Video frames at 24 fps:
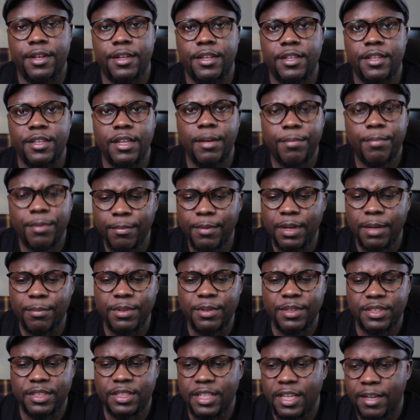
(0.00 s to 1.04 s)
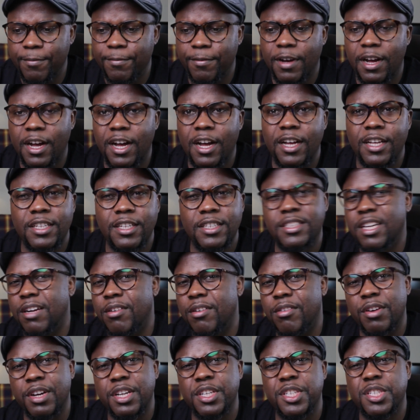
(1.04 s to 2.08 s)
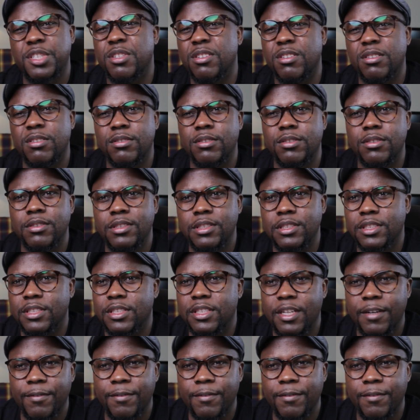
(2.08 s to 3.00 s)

The problem is never integration, is never